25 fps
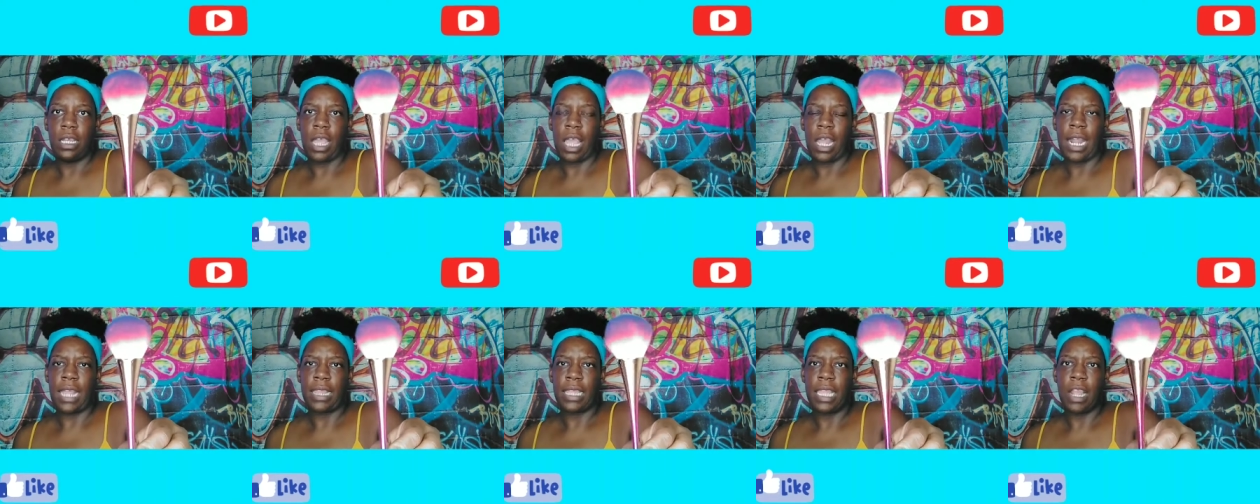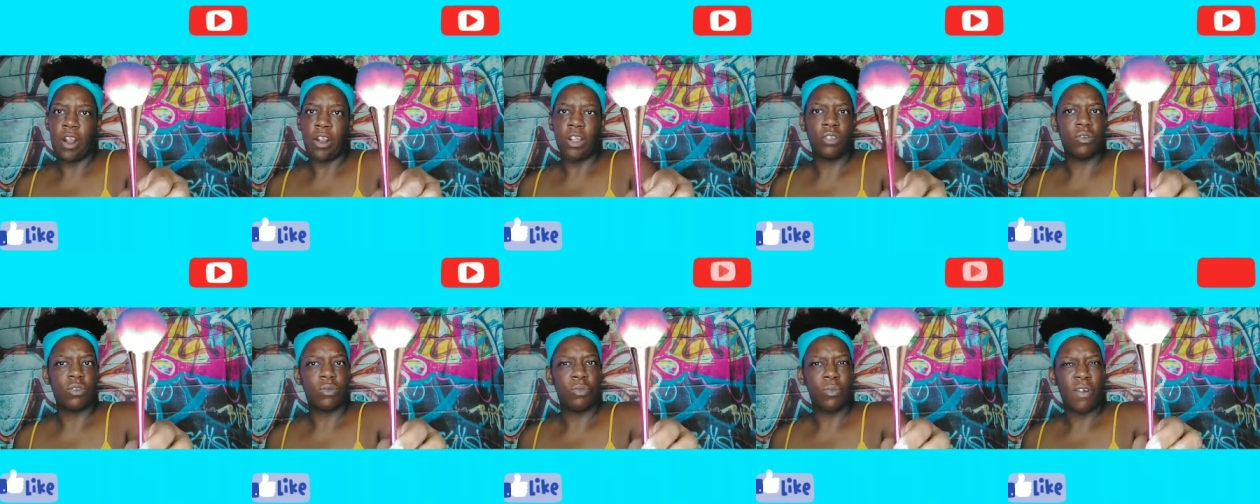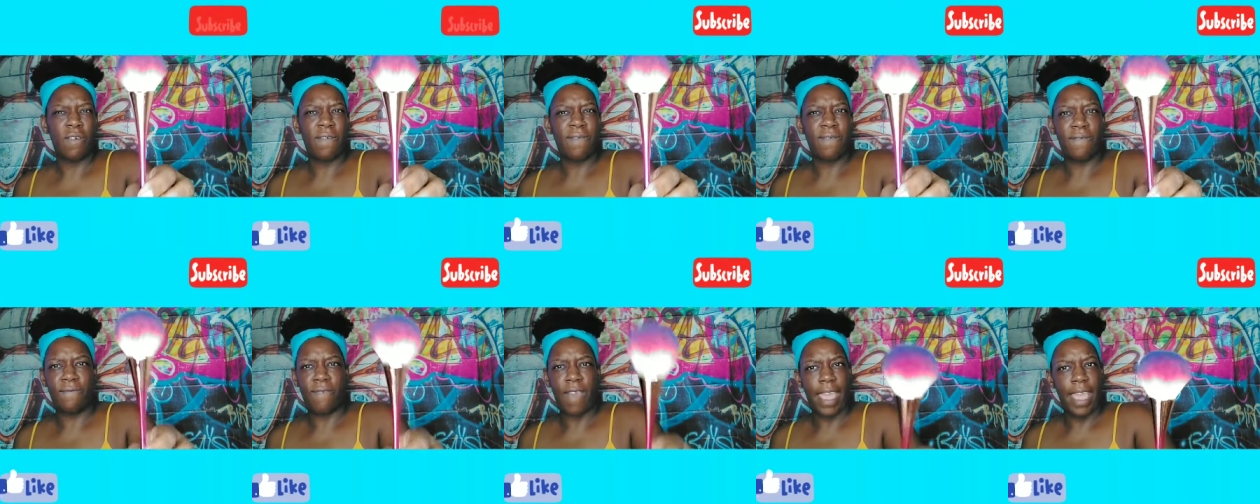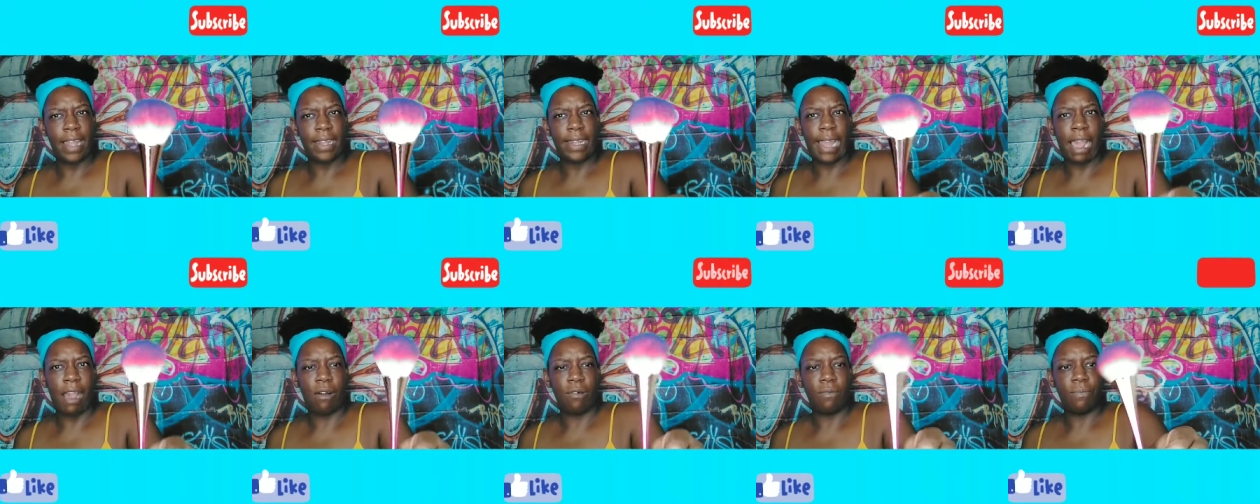and I think hers was more
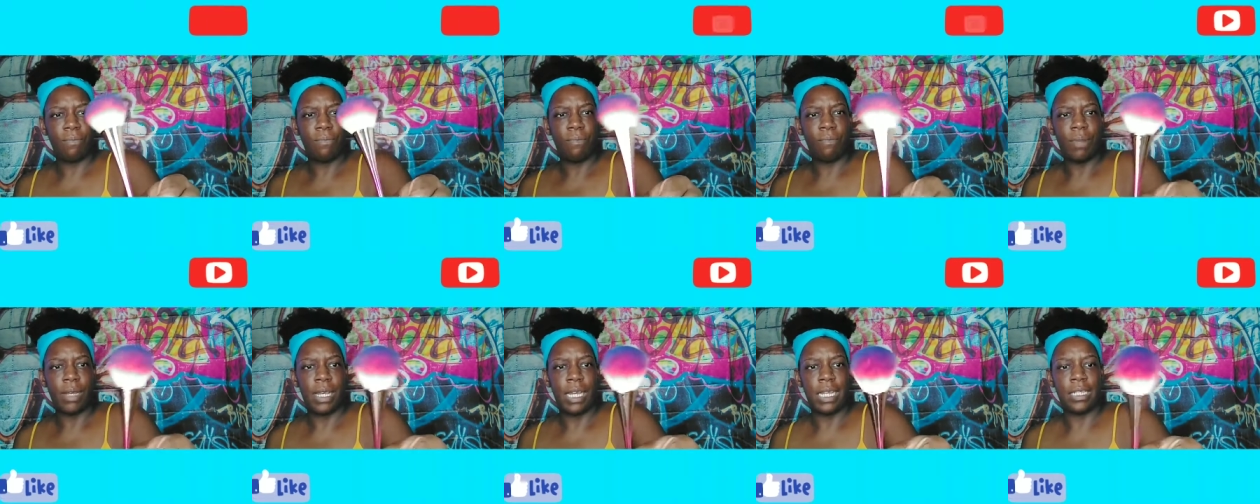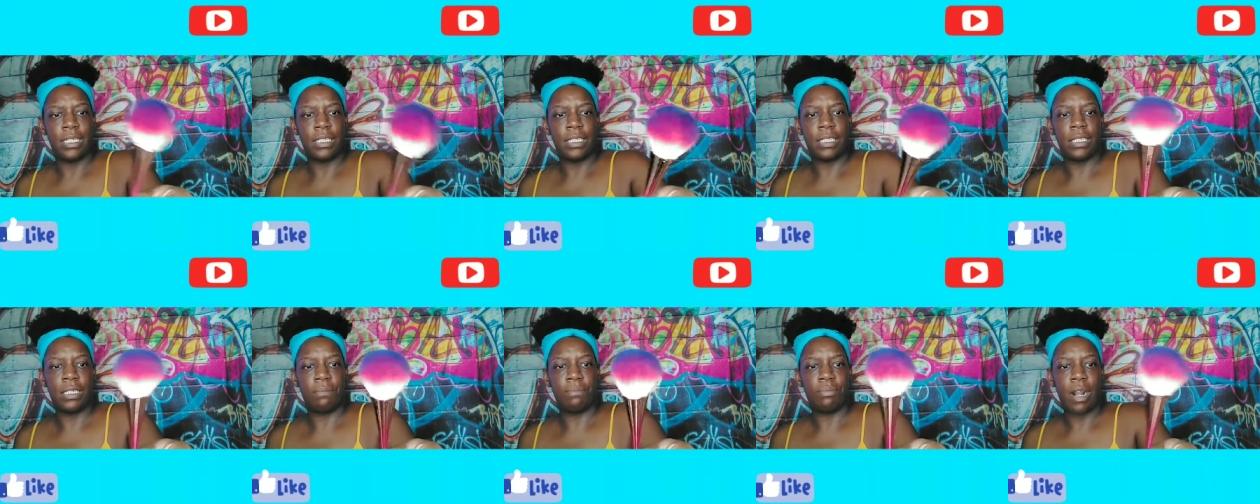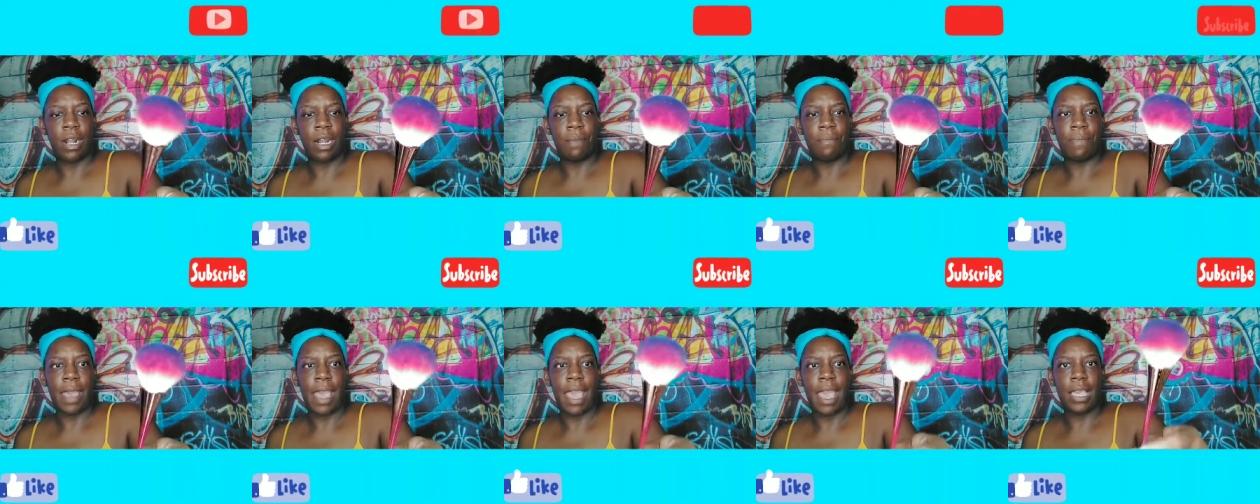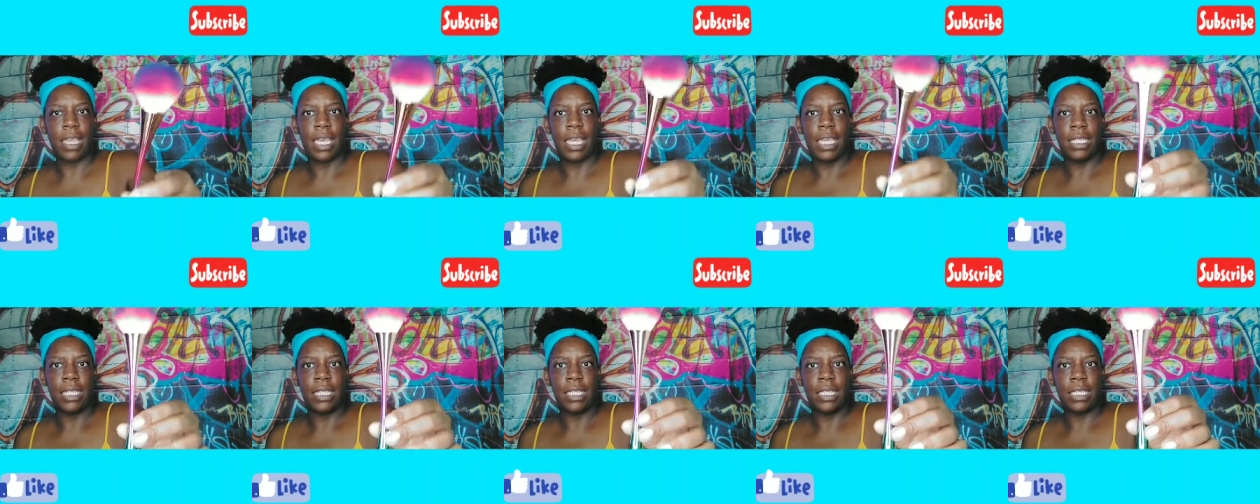fanned out, but she brought it back,
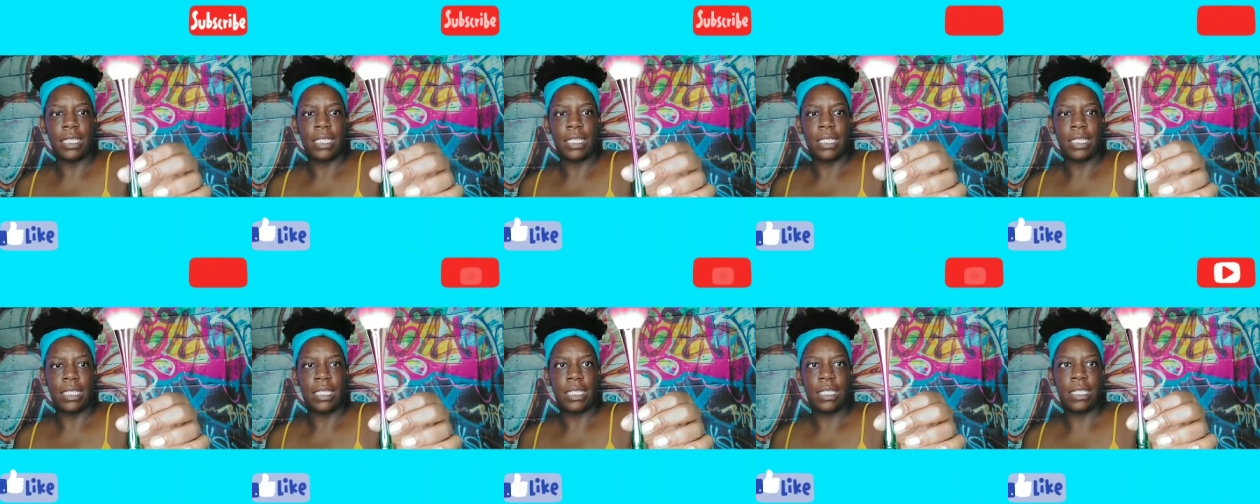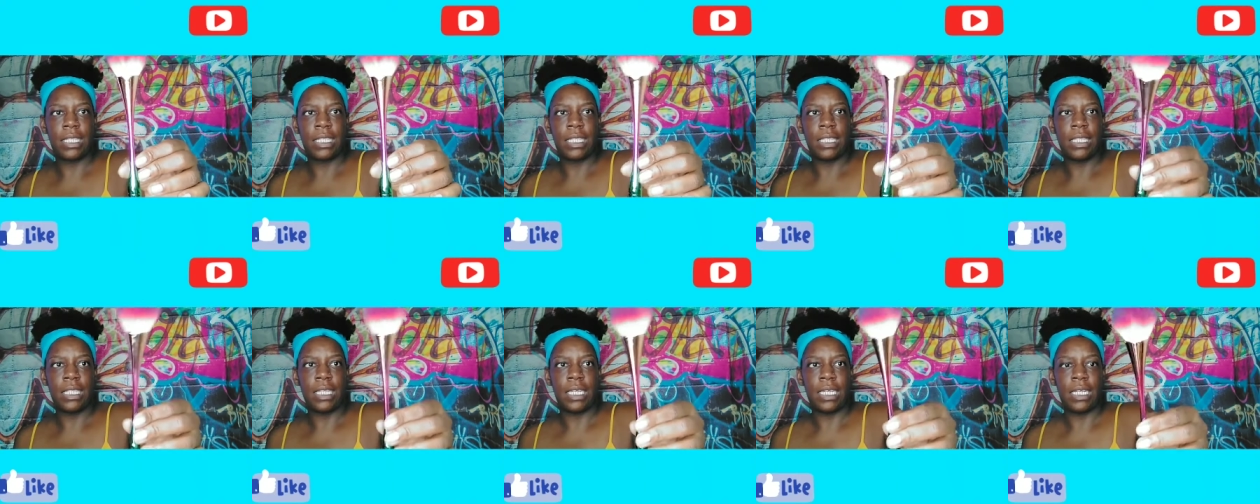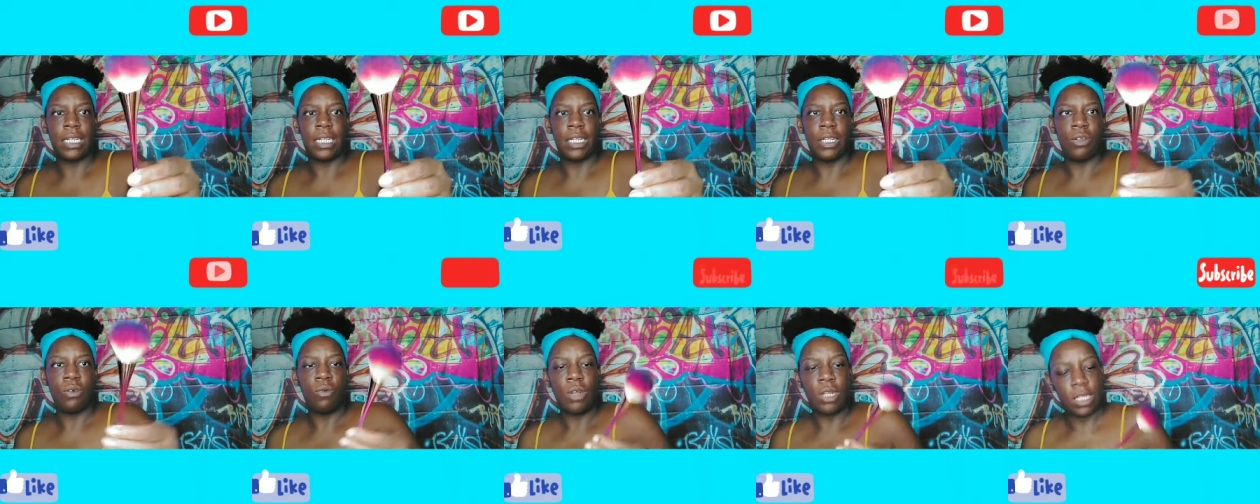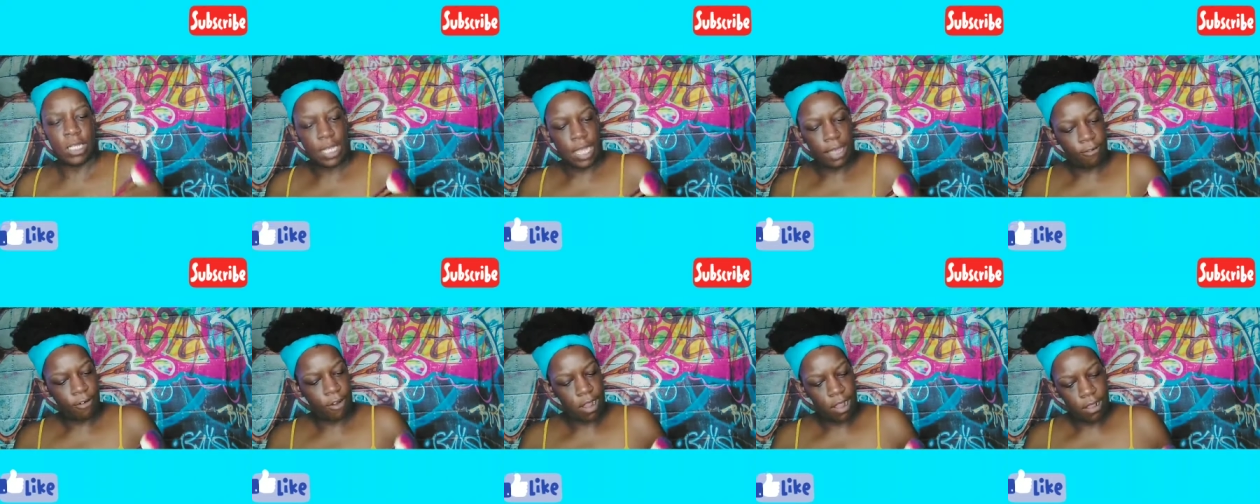and this is the new one. Does
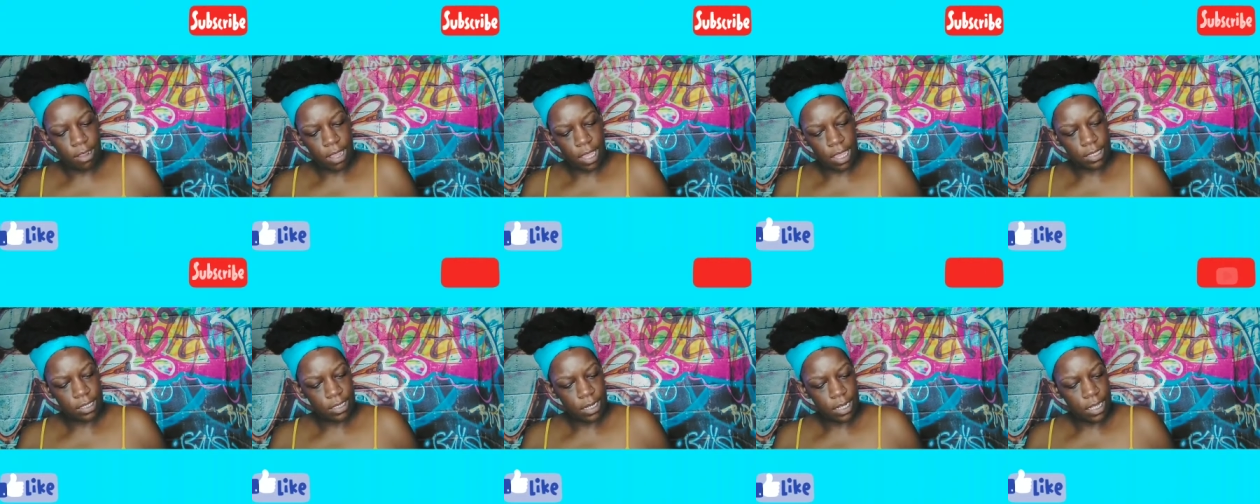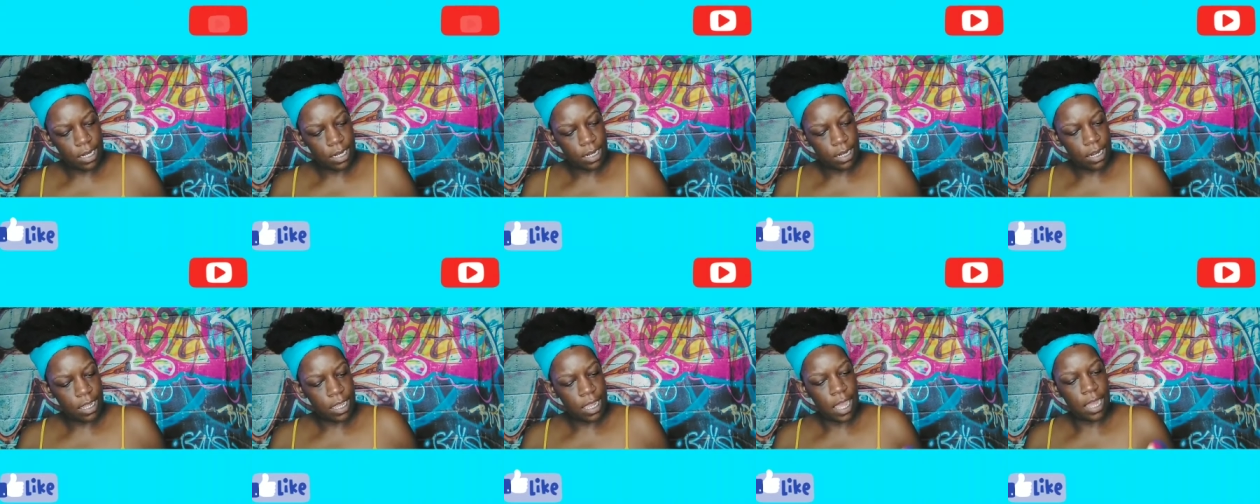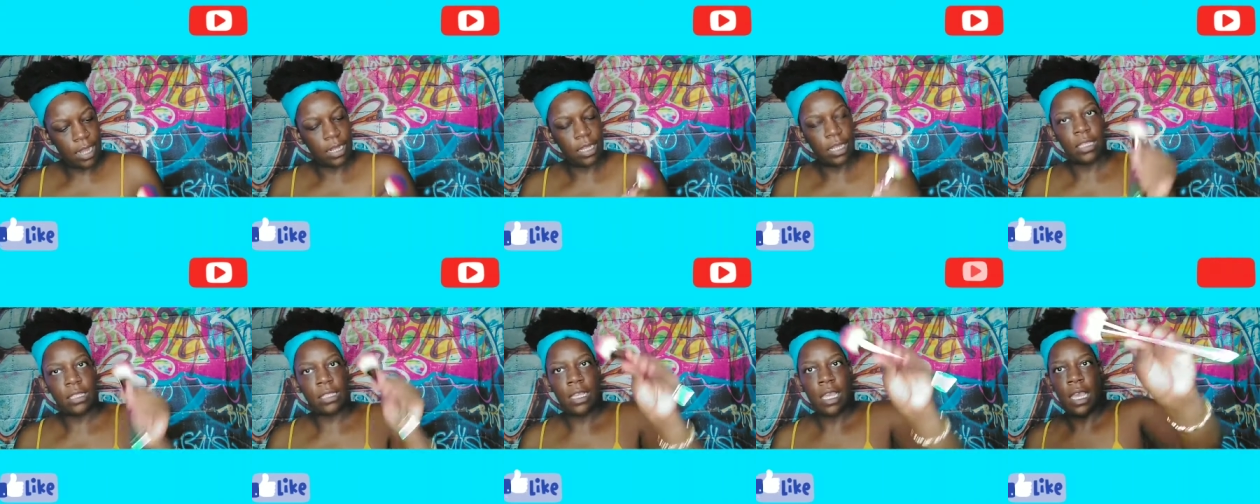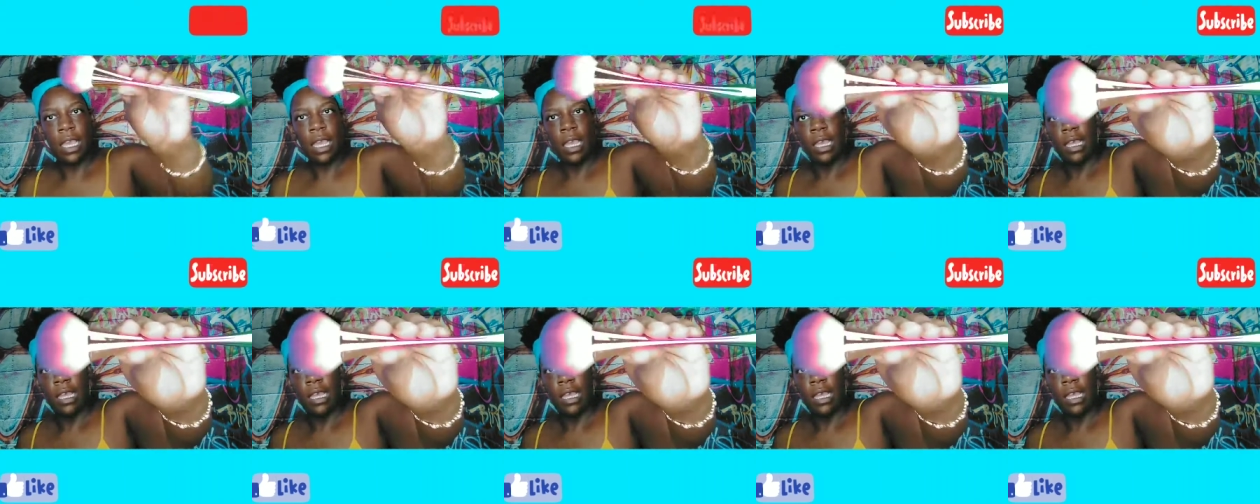it have crayon case and all that on it? Yeah, it does.